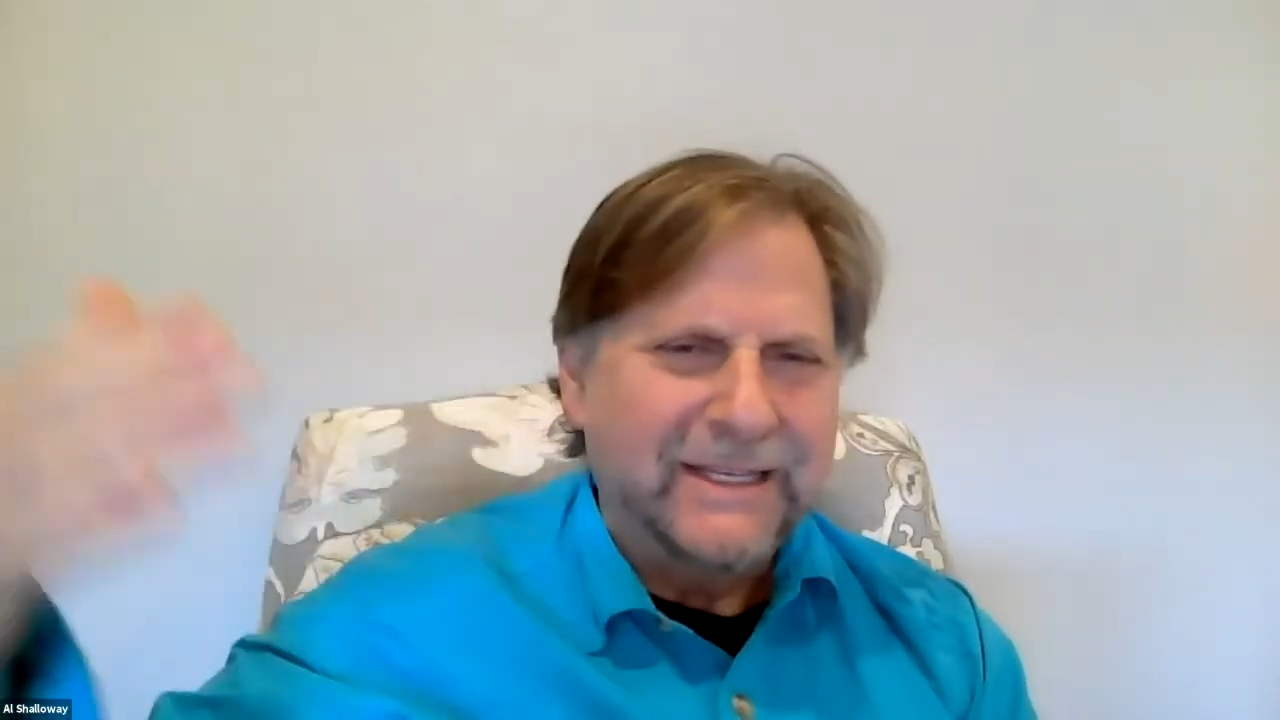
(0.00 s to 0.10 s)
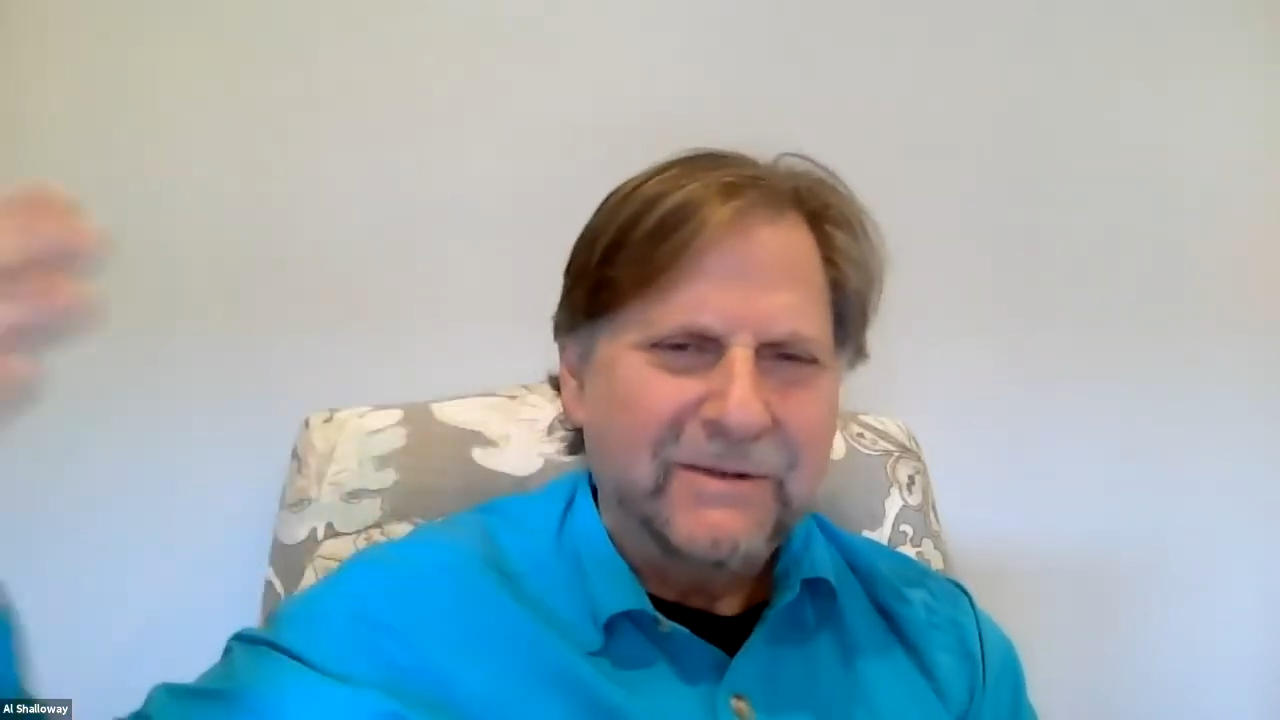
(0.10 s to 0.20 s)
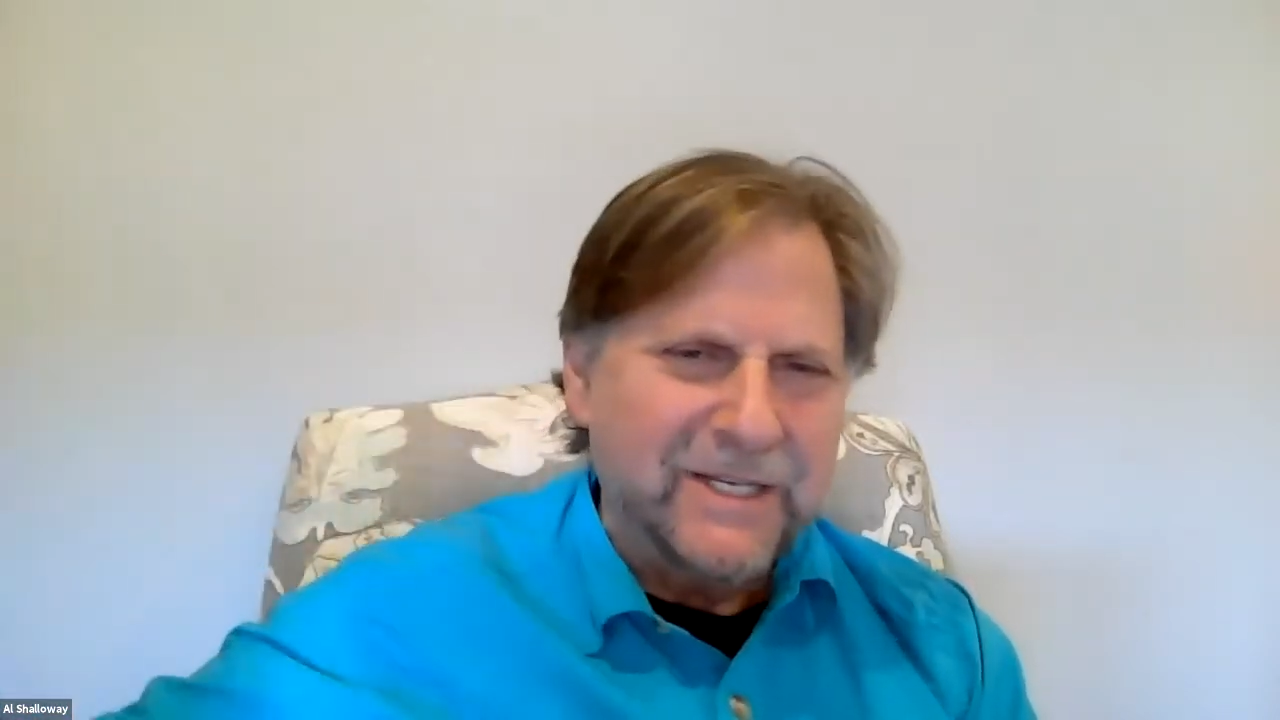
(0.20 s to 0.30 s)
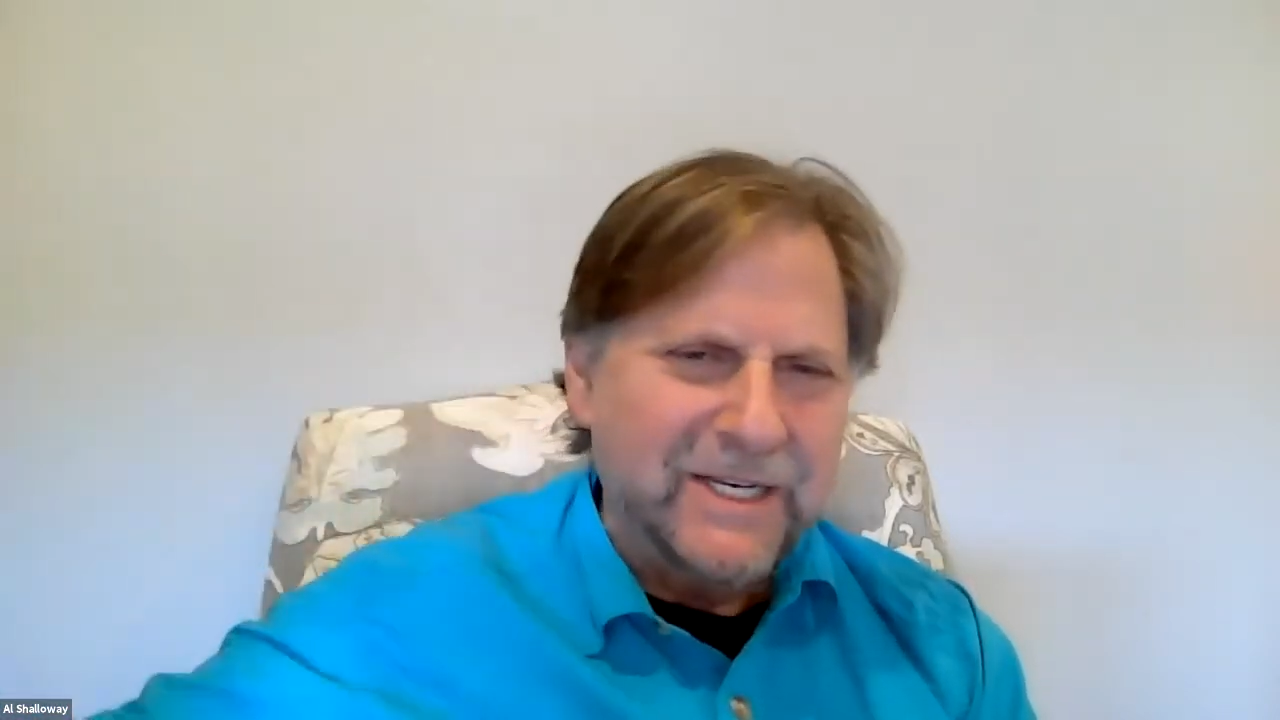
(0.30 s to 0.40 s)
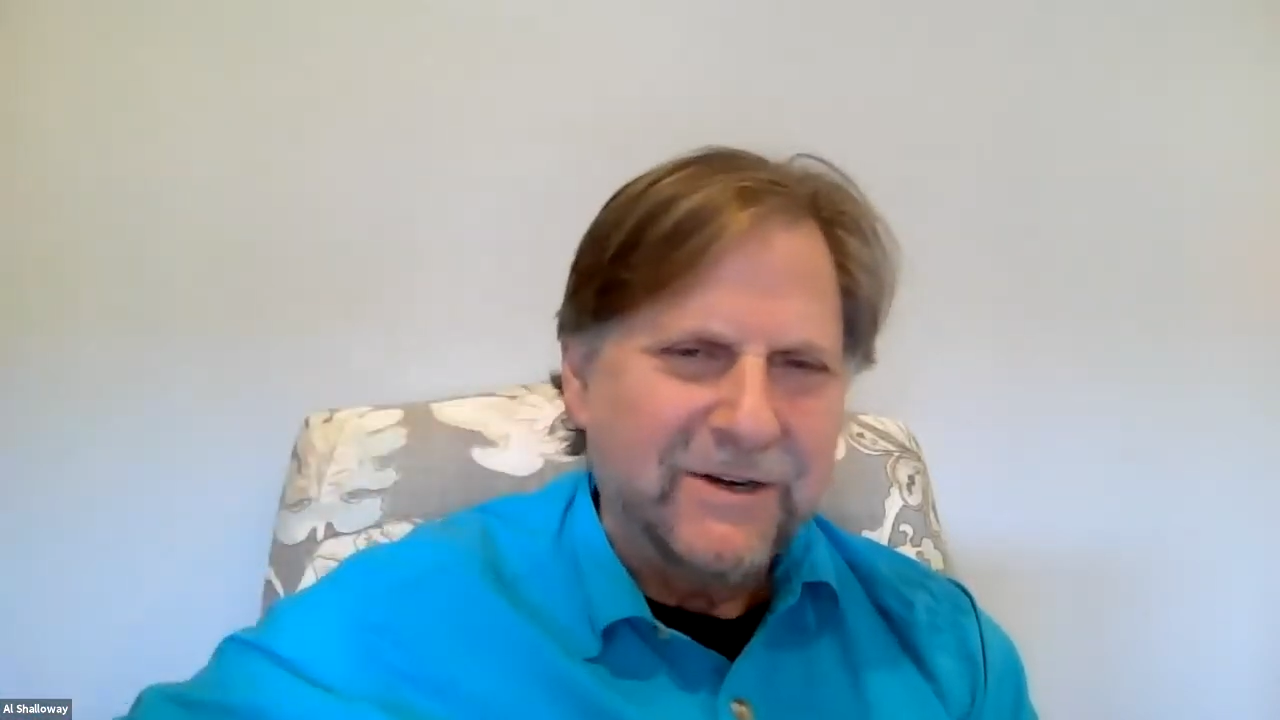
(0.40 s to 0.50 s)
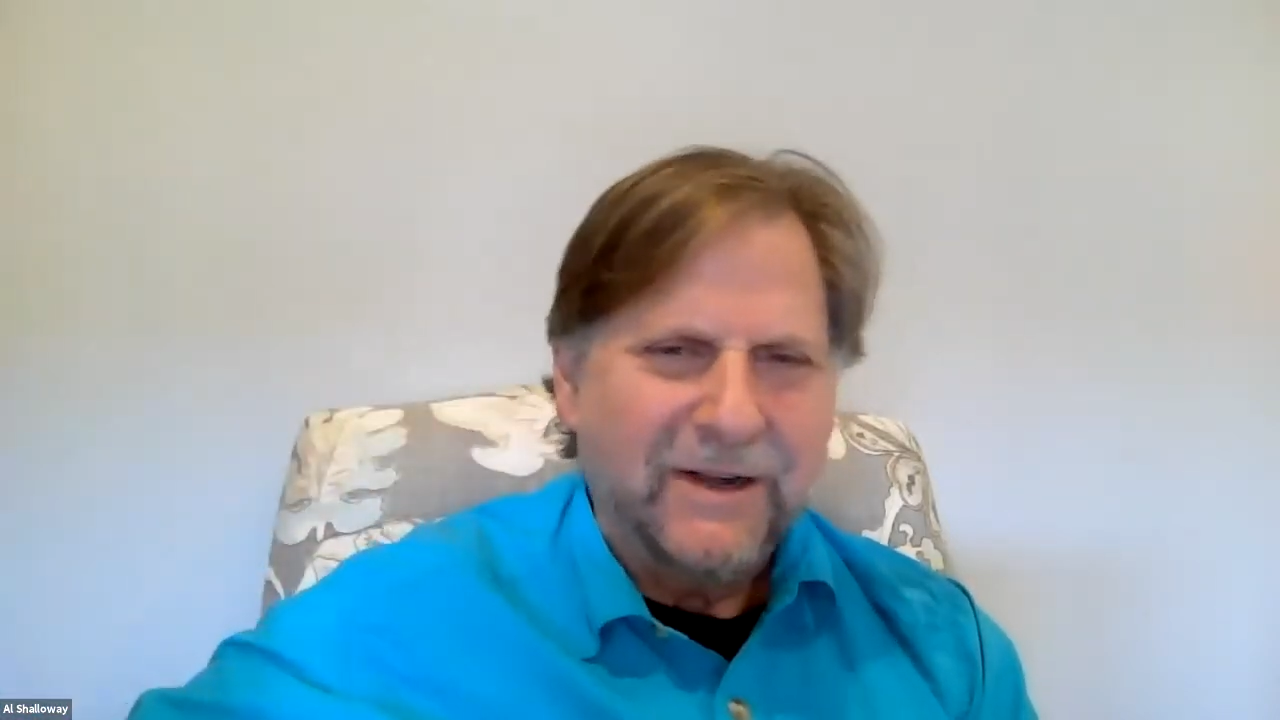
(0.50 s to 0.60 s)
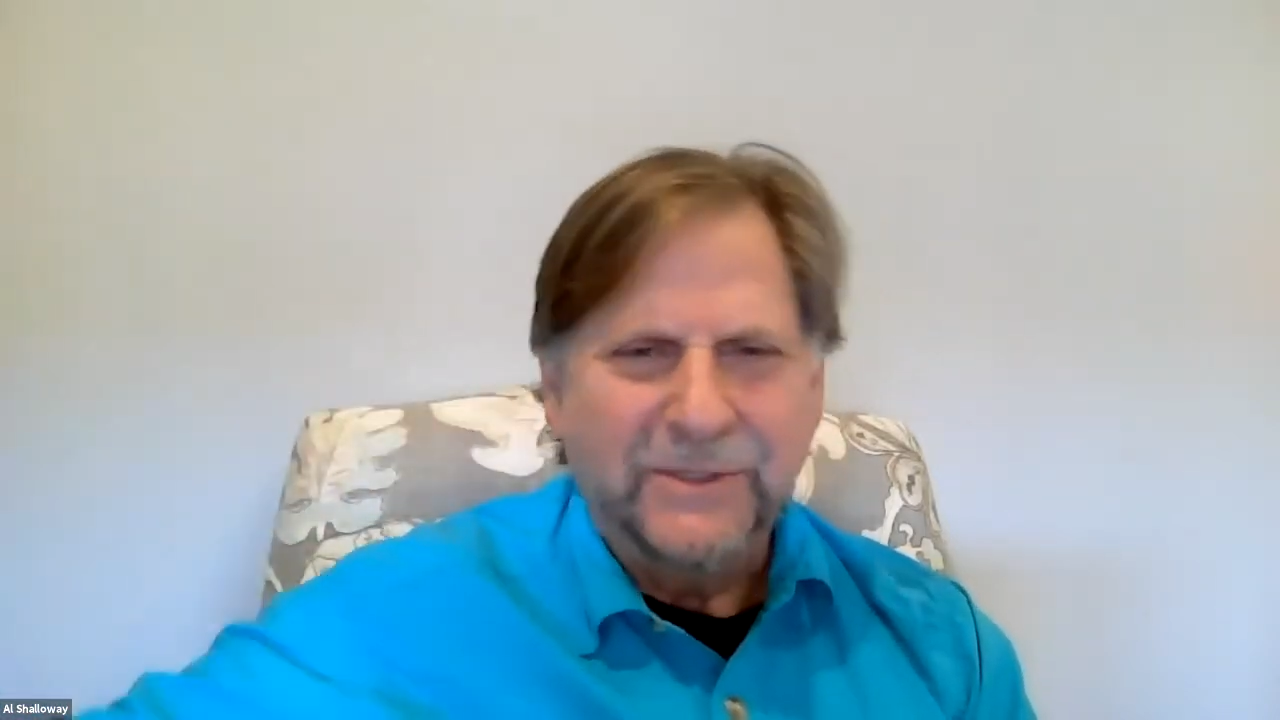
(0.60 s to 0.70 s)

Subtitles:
and year I